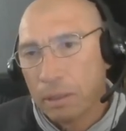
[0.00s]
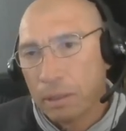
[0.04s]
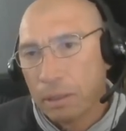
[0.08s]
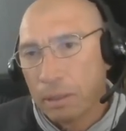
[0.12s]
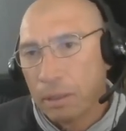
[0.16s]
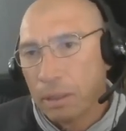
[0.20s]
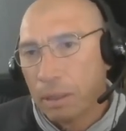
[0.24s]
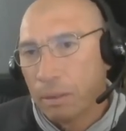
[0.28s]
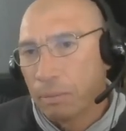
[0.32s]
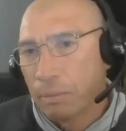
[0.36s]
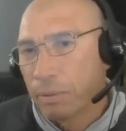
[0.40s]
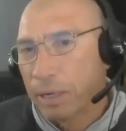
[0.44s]

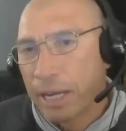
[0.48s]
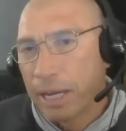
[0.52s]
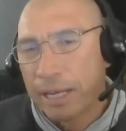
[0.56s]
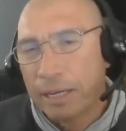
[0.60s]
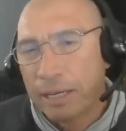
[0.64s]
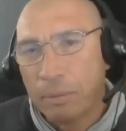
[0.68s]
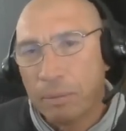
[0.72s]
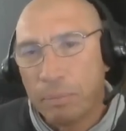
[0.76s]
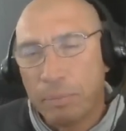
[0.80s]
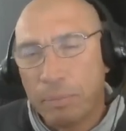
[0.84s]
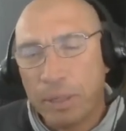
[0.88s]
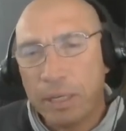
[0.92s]
I'm
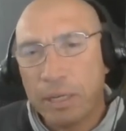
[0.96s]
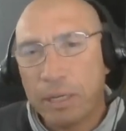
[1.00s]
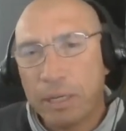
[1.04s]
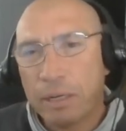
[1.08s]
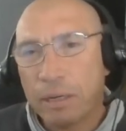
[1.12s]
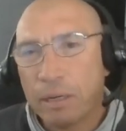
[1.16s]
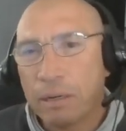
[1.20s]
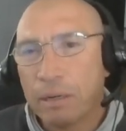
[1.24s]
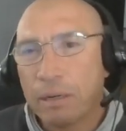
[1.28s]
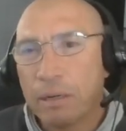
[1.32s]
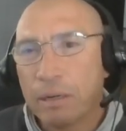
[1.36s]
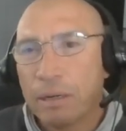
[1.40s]
glad to be
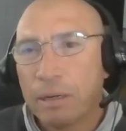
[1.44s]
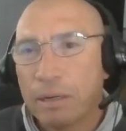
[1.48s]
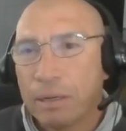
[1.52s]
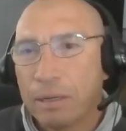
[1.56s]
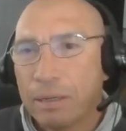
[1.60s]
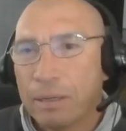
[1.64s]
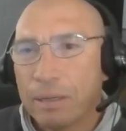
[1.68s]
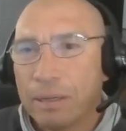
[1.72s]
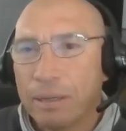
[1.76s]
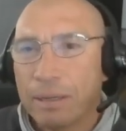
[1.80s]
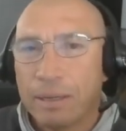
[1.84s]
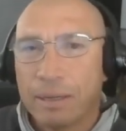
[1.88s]
here.
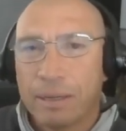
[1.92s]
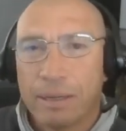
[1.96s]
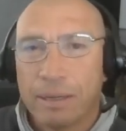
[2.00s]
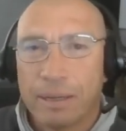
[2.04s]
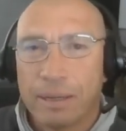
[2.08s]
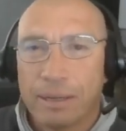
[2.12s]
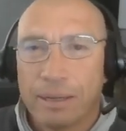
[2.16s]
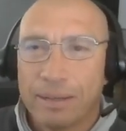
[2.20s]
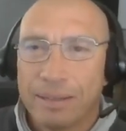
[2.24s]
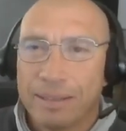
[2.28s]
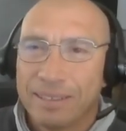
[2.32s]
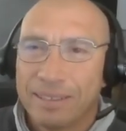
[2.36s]

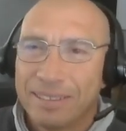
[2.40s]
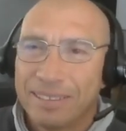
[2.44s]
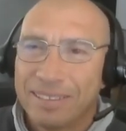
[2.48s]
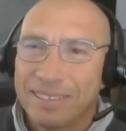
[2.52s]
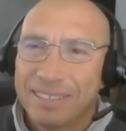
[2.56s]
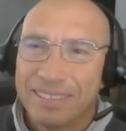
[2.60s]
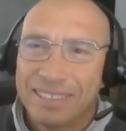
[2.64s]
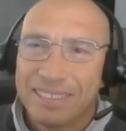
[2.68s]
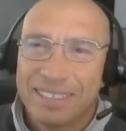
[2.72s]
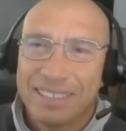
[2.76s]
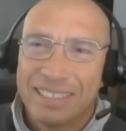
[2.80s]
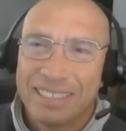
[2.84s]
Uh,
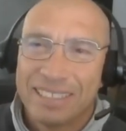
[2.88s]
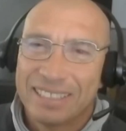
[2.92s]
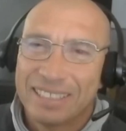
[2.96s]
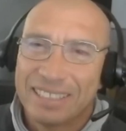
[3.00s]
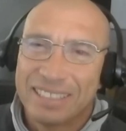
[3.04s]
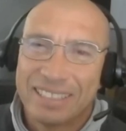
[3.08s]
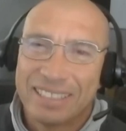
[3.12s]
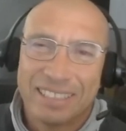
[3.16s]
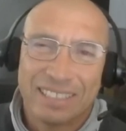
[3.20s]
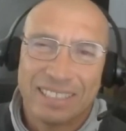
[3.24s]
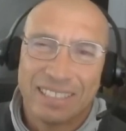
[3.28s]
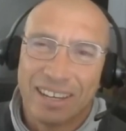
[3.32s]

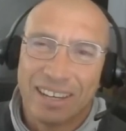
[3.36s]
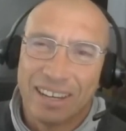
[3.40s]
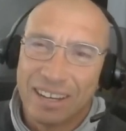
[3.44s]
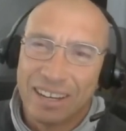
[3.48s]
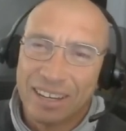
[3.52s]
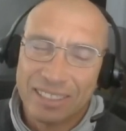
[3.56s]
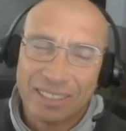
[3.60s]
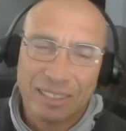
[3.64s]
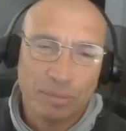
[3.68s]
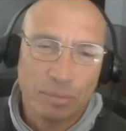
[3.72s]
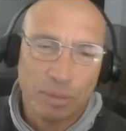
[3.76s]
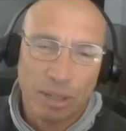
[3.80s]
it's just
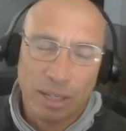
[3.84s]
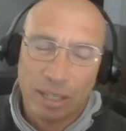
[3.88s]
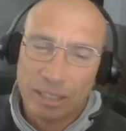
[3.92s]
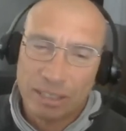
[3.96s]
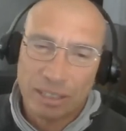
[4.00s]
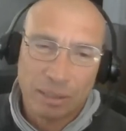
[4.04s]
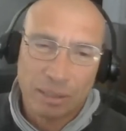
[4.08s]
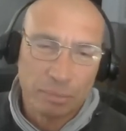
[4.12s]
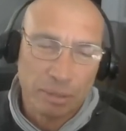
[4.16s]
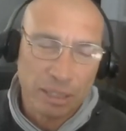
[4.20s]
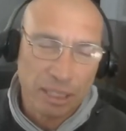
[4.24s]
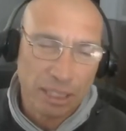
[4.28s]

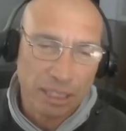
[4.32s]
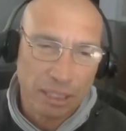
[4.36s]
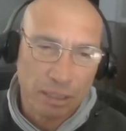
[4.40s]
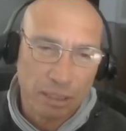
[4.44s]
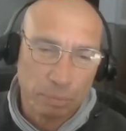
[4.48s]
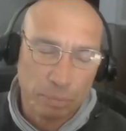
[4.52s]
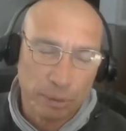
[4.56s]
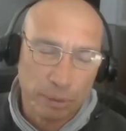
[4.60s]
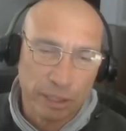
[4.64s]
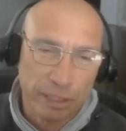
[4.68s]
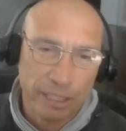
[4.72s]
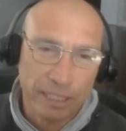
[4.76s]
awesome
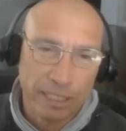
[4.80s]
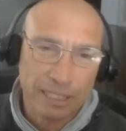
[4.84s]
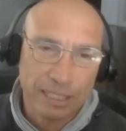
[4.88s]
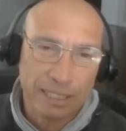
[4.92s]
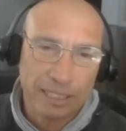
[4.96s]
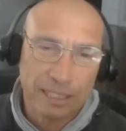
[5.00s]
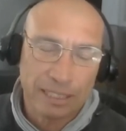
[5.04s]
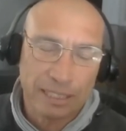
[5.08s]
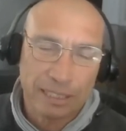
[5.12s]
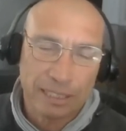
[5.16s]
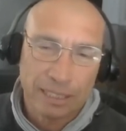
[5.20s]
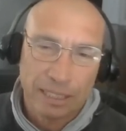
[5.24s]

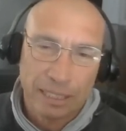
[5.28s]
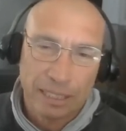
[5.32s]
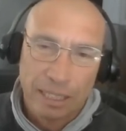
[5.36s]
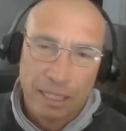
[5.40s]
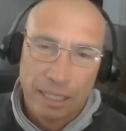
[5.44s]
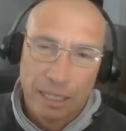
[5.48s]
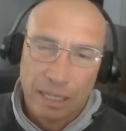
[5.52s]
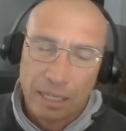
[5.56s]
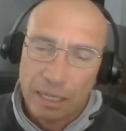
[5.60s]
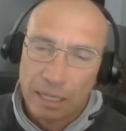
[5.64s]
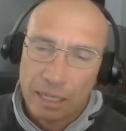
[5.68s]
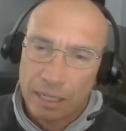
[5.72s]
experience.
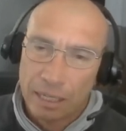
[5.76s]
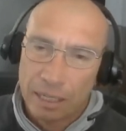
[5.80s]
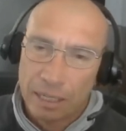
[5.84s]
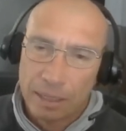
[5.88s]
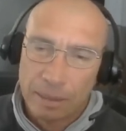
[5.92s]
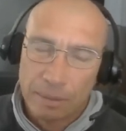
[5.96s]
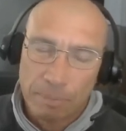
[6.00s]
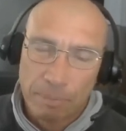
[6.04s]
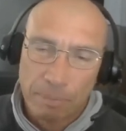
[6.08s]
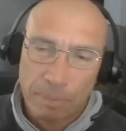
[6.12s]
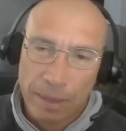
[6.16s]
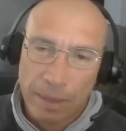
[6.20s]

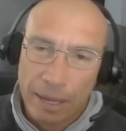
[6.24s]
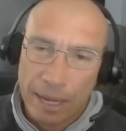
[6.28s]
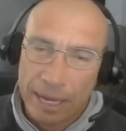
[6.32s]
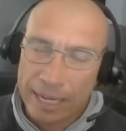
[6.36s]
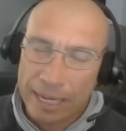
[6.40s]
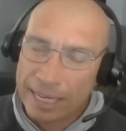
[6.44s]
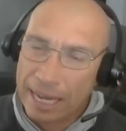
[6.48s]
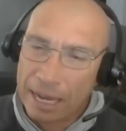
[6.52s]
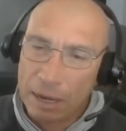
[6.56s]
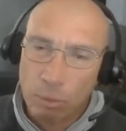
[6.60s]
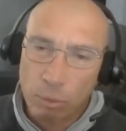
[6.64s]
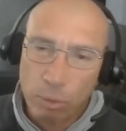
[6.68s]
I
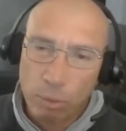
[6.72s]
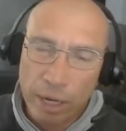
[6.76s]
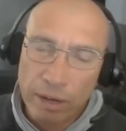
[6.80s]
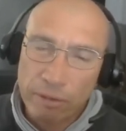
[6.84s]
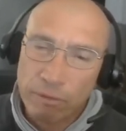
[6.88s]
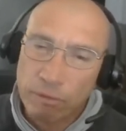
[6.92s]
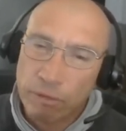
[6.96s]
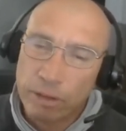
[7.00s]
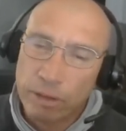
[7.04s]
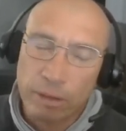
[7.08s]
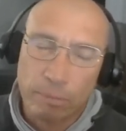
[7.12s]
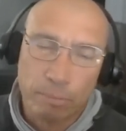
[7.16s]
can't
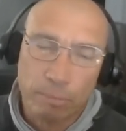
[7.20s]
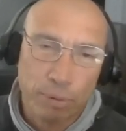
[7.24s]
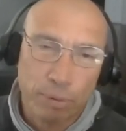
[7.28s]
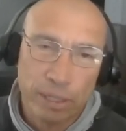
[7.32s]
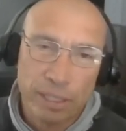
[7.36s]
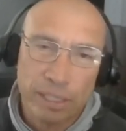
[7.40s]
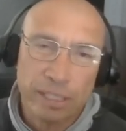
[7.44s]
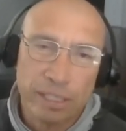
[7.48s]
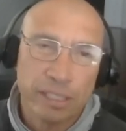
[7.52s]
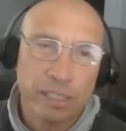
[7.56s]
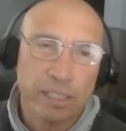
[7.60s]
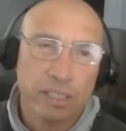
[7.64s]
wait for the
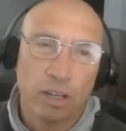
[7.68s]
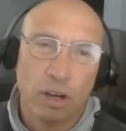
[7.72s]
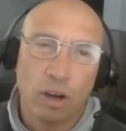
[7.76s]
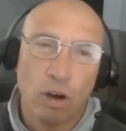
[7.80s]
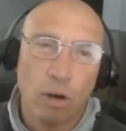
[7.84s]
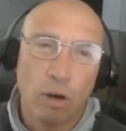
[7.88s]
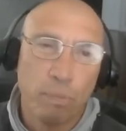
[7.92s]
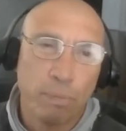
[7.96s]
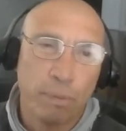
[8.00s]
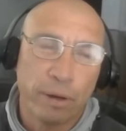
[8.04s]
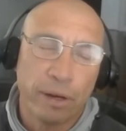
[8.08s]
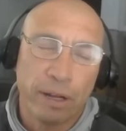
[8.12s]
prisons to
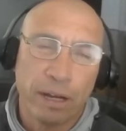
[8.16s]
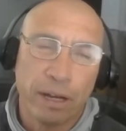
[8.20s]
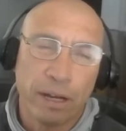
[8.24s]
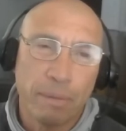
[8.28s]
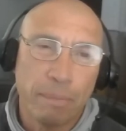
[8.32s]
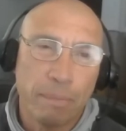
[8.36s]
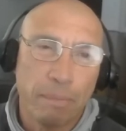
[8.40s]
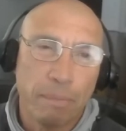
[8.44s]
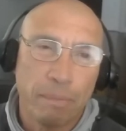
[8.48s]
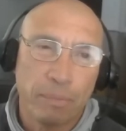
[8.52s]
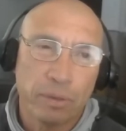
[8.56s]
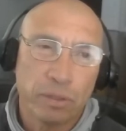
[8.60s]
open
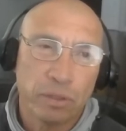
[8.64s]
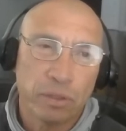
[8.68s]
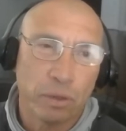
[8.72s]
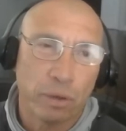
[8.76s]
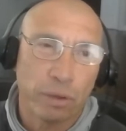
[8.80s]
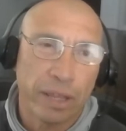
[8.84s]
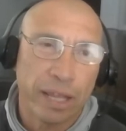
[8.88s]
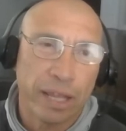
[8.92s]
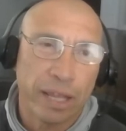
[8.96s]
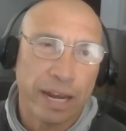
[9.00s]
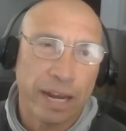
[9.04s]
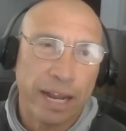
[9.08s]
up
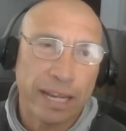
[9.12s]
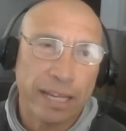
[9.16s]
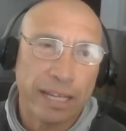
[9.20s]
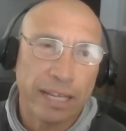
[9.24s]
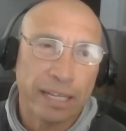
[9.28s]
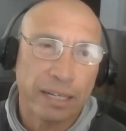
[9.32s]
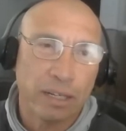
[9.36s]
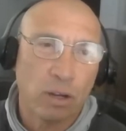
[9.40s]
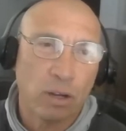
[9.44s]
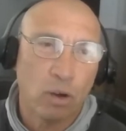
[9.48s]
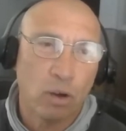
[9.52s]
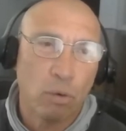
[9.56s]
so that I
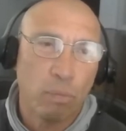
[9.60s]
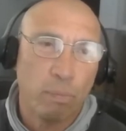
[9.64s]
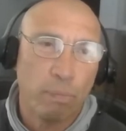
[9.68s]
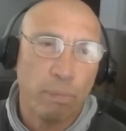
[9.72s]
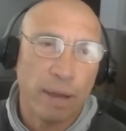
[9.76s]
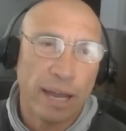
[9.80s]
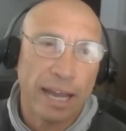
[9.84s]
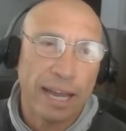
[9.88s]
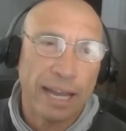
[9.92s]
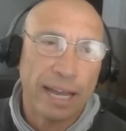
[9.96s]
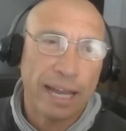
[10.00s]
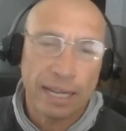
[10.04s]
can go
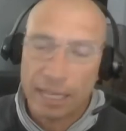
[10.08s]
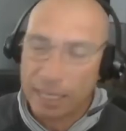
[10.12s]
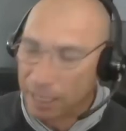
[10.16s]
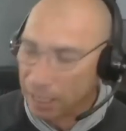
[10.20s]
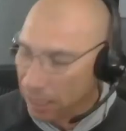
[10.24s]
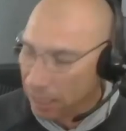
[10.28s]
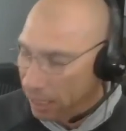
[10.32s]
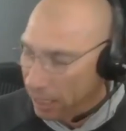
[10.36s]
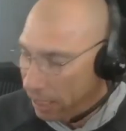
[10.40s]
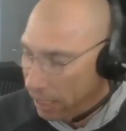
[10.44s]
back and